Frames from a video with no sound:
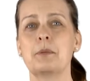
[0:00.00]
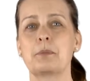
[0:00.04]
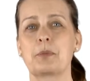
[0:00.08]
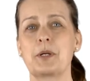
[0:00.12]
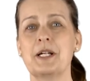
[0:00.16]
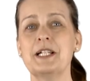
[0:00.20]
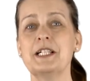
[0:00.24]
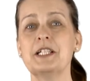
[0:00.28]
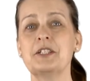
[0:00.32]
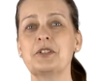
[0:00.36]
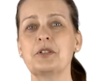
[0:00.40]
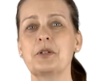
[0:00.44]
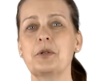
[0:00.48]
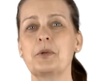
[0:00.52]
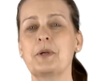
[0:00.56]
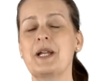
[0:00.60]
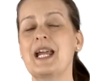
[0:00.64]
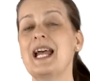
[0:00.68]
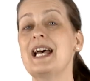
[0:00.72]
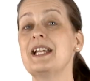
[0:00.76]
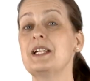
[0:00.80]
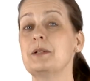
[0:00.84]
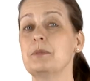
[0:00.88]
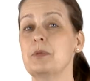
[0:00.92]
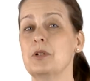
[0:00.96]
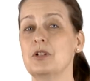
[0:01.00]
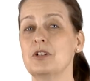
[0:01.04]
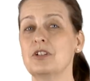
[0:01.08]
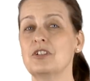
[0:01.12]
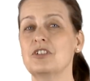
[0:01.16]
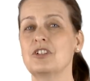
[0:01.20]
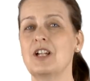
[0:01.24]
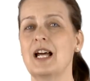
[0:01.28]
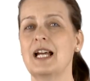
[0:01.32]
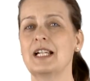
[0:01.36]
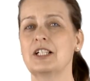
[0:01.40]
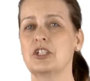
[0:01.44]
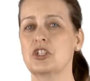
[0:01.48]
Predatory
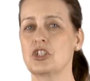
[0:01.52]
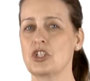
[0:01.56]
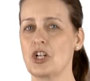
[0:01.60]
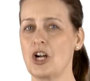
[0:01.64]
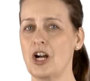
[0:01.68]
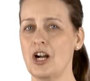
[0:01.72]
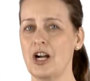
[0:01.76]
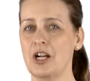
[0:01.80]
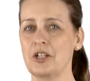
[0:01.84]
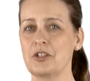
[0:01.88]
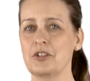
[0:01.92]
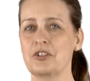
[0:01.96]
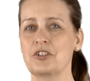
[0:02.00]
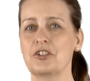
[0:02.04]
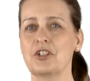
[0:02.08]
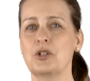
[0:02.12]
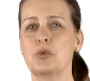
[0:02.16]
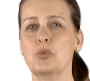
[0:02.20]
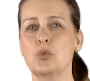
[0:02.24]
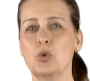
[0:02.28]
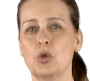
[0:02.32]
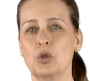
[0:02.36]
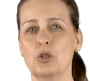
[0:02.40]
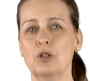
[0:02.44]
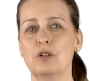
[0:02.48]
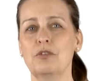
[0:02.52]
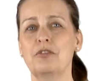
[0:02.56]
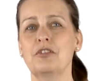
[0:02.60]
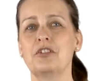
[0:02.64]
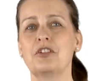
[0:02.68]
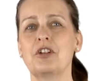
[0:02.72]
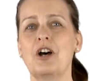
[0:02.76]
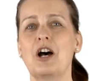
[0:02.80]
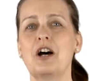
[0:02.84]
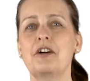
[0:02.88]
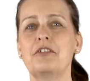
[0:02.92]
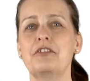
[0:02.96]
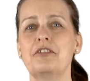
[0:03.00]
animals like sharks and
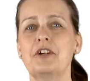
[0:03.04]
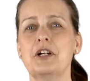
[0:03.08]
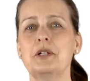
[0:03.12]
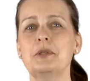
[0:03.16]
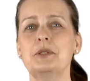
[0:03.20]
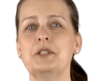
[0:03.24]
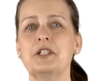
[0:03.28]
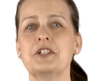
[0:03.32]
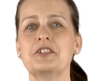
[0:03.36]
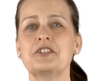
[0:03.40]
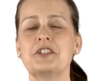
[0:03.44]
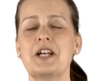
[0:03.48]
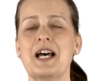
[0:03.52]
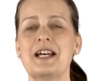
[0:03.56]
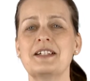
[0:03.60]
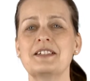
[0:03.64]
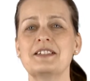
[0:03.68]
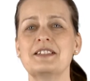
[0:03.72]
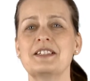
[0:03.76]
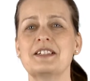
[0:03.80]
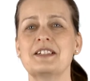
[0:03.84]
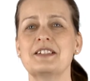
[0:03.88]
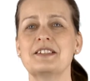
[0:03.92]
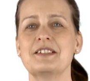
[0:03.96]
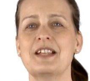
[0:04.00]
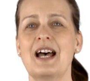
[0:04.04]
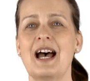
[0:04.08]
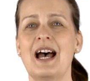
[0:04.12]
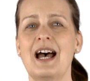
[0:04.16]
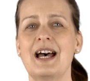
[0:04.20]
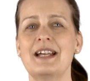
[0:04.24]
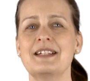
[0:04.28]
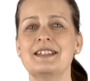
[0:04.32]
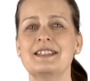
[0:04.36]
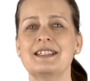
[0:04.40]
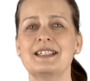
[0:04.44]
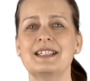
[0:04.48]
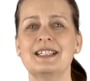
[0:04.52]
wolves are focused hunters,
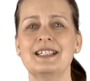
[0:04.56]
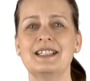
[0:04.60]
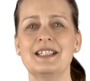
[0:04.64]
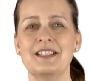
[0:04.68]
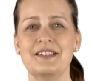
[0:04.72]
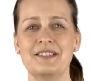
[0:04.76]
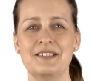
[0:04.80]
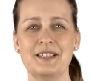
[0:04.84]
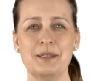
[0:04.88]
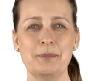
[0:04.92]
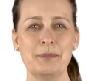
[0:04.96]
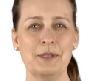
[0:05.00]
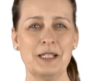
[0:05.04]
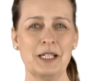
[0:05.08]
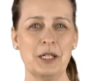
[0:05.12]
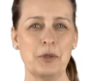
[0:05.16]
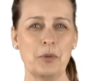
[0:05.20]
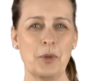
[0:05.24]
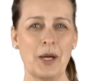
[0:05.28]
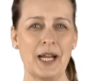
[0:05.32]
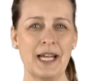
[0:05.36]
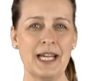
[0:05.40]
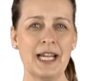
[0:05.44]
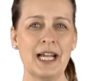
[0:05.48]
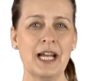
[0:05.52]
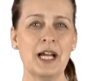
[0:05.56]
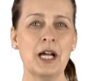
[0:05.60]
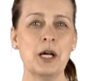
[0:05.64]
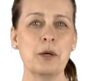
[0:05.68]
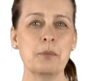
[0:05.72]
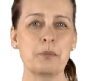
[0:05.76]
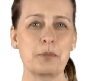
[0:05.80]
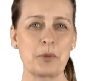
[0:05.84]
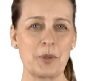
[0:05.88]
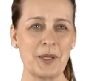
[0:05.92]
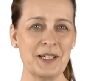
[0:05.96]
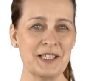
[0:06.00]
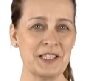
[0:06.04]
and in a similar way,
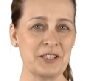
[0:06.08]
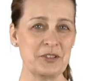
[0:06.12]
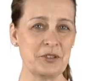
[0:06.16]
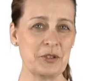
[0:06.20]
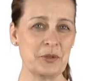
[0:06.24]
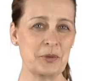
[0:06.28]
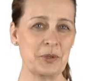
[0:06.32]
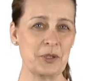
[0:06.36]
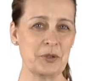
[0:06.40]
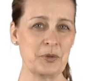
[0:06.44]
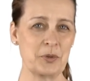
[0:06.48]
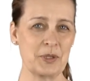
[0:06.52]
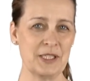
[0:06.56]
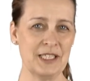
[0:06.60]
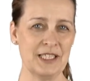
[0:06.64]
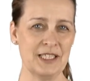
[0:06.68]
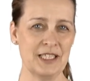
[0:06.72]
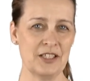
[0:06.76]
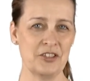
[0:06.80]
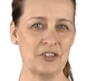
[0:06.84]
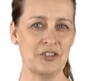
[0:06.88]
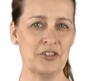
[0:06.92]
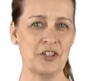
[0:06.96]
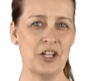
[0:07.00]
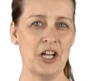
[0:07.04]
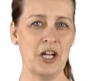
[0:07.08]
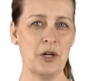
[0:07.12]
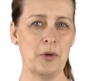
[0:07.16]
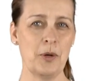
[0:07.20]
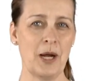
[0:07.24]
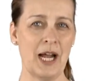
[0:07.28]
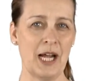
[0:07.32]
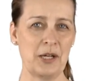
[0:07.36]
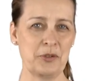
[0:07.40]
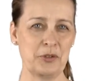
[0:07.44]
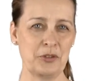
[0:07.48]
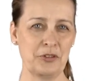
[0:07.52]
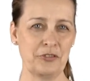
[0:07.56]
predatory readers know
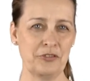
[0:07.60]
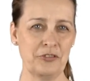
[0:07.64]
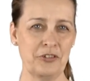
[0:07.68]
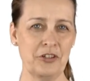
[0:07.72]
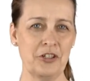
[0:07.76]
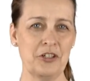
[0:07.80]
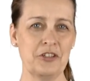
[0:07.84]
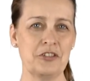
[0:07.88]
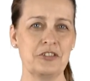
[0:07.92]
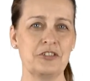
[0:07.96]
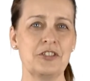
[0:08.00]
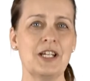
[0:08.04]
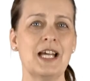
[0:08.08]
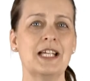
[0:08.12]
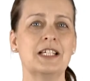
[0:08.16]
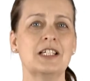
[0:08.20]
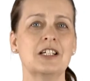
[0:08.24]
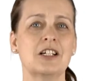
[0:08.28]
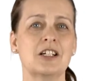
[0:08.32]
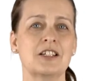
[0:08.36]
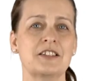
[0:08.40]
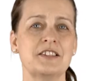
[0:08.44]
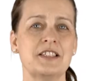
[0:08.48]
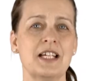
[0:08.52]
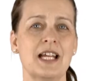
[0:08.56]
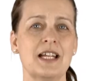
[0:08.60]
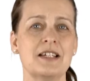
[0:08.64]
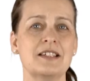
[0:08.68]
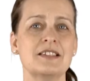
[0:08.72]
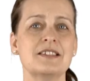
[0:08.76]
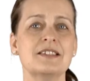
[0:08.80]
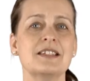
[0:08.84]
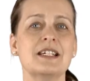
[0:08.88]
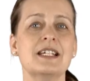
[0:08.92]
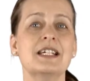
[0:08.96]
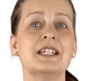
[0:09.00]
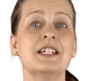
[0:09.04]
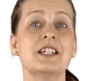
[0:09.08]
how to first tackle a
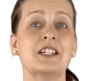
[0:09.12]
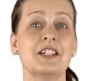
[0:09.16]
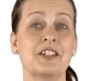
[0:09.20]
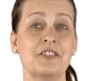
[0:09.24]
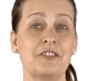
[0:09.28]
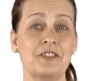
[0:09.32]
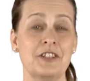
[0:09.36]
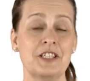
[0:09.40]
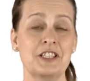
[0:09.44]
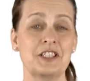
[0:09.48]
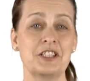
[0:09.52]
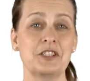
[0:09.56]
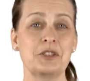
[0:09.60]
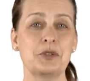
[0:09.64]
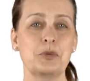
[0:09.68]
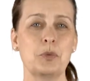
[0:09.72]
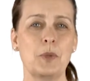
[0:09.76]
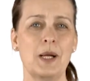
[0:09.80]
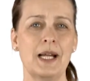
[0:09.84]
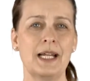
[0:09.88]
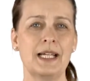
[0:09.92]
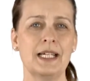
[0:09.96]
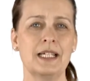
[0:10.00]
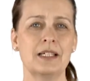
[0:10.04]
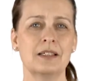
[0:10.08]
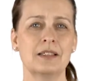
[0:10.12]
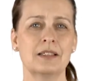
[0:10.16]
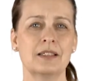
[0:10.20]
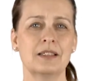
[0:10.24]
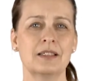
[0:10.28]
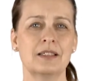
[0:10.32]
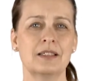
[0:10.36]
text in an efficient way.